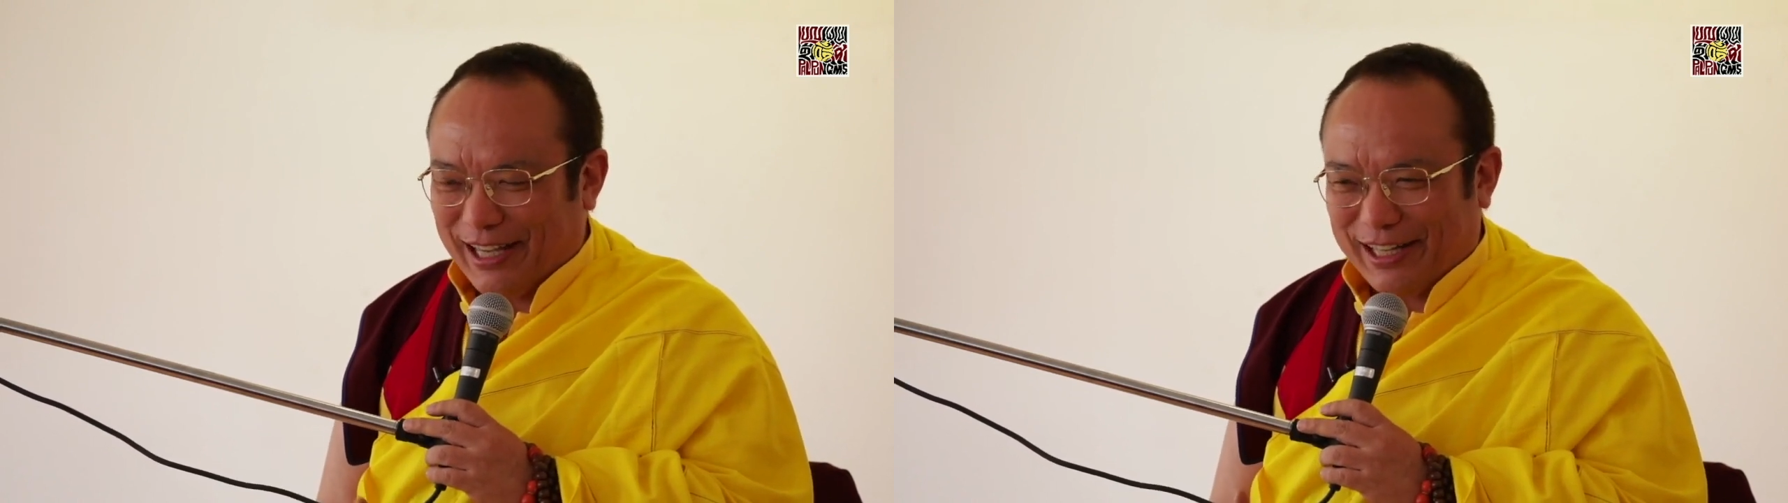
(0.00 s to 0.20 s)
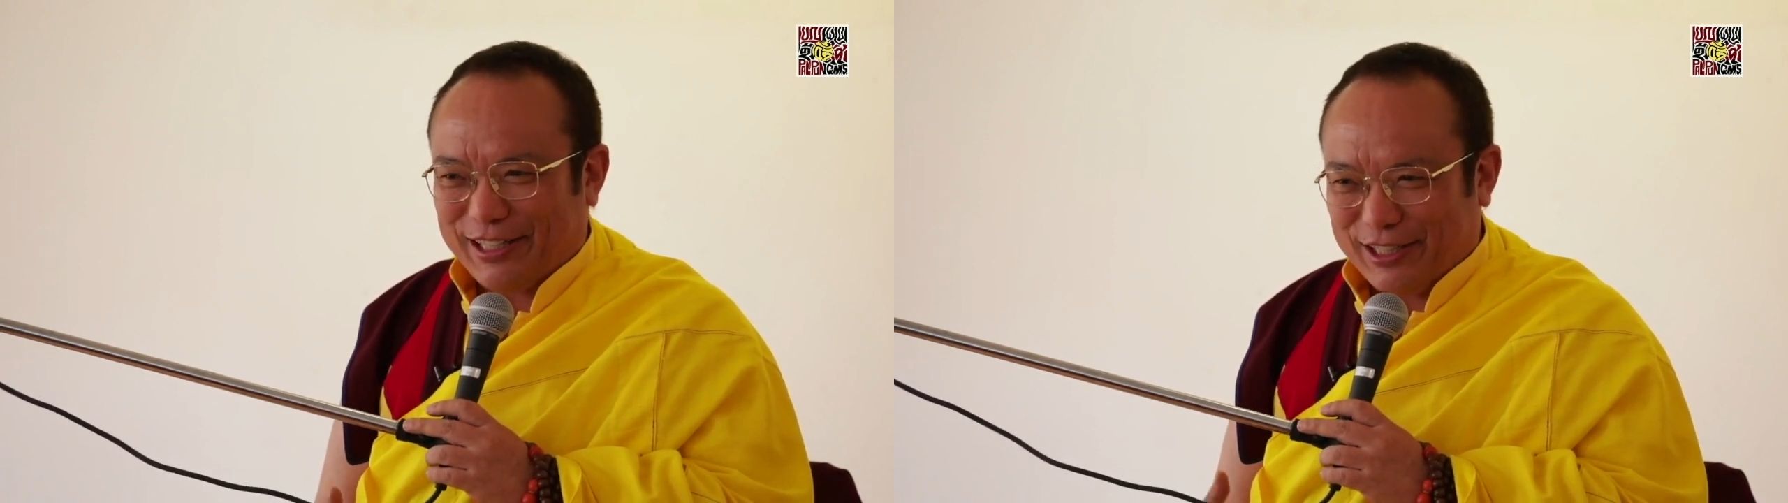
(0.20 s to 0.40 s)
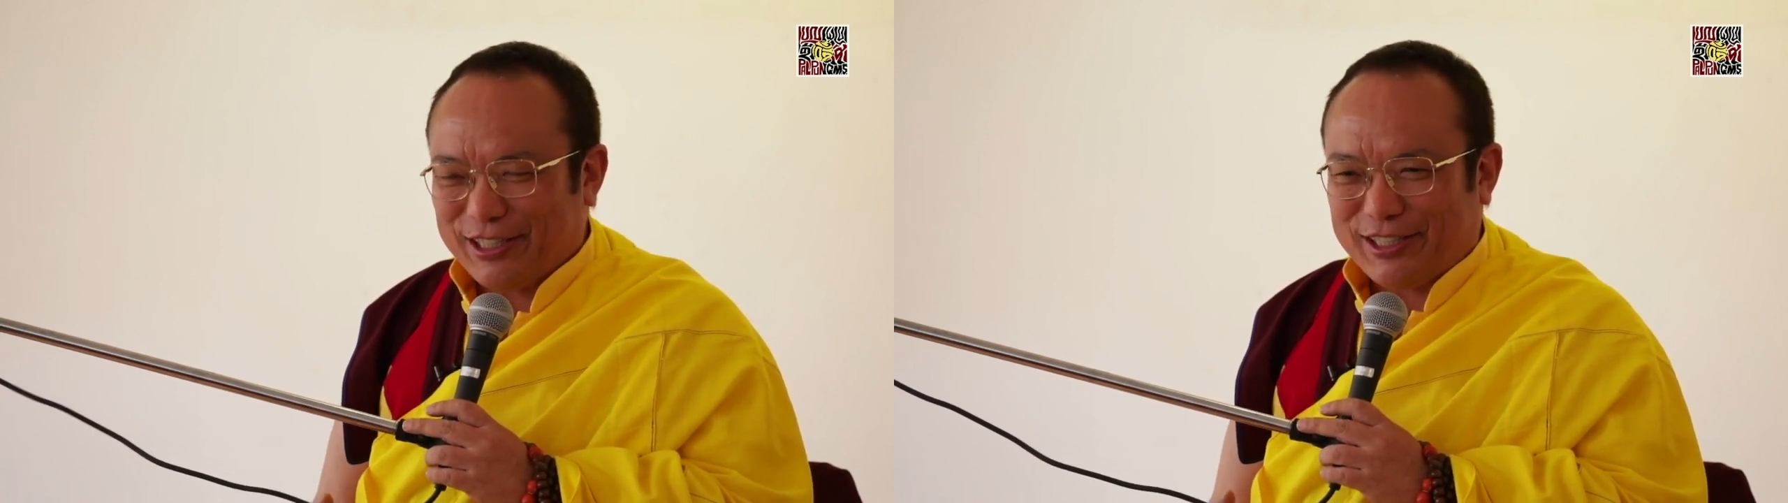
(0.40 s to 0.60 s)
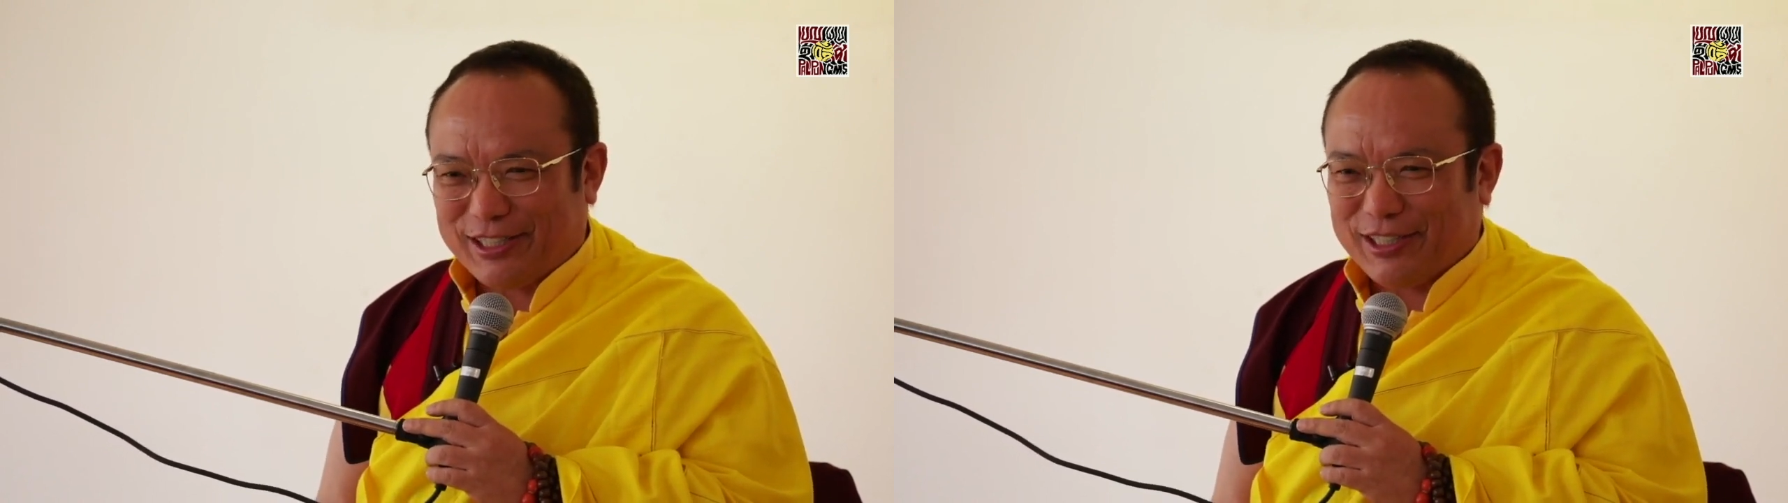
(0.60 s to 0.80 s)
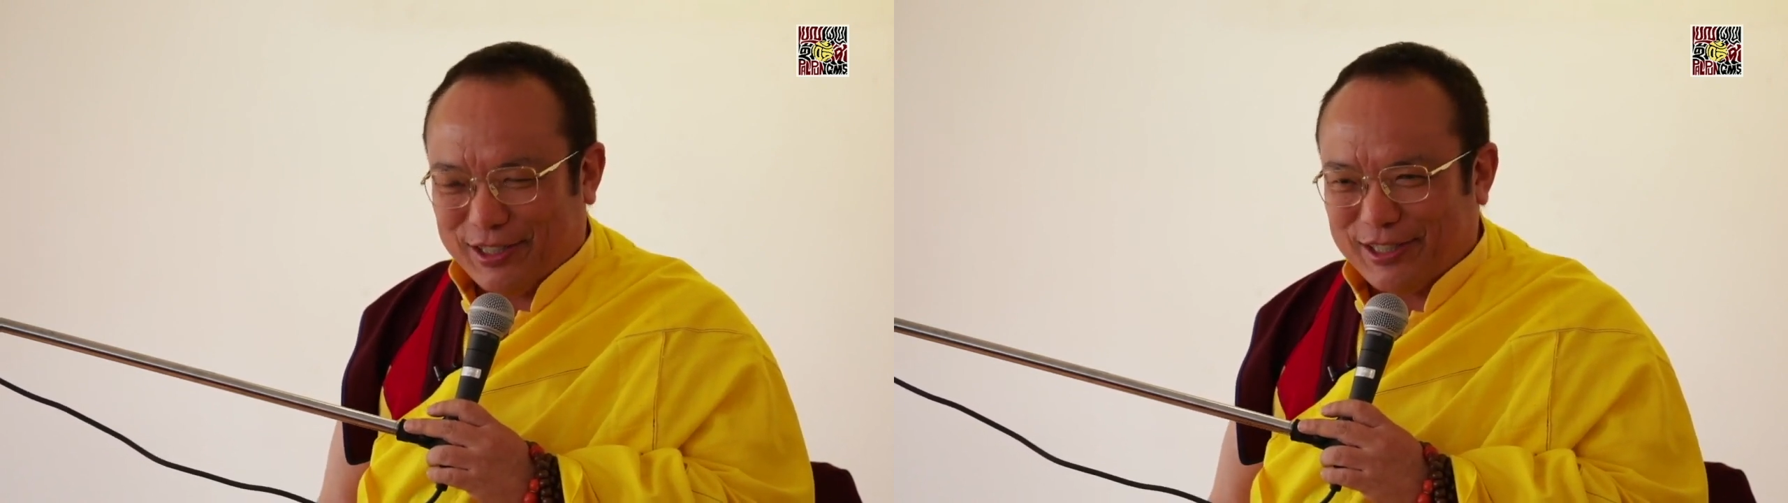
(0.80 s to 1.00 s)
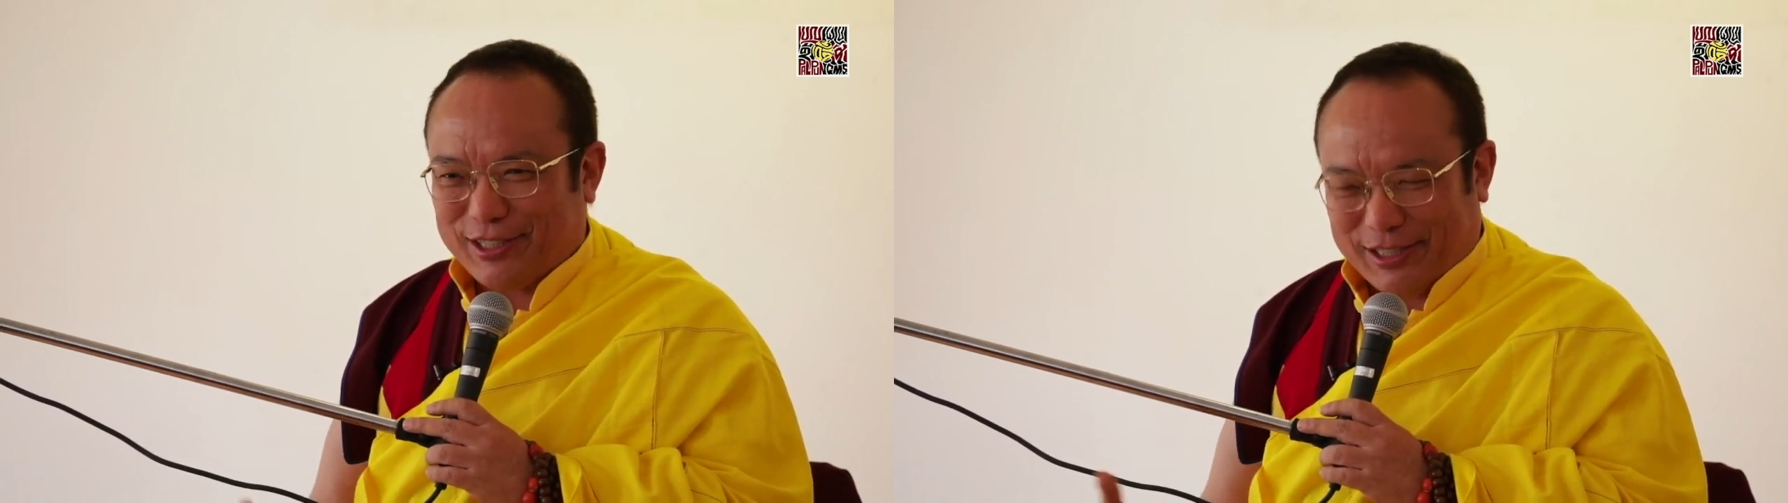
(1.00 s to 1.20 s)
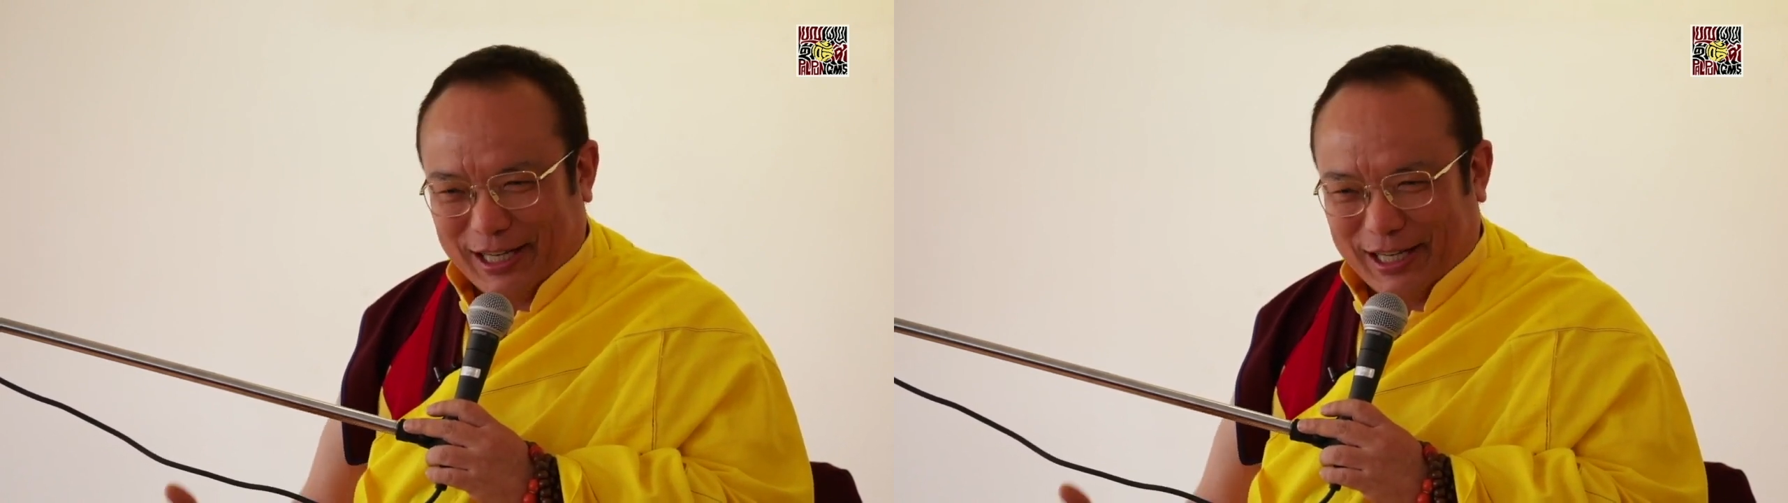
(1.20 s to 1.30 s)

at this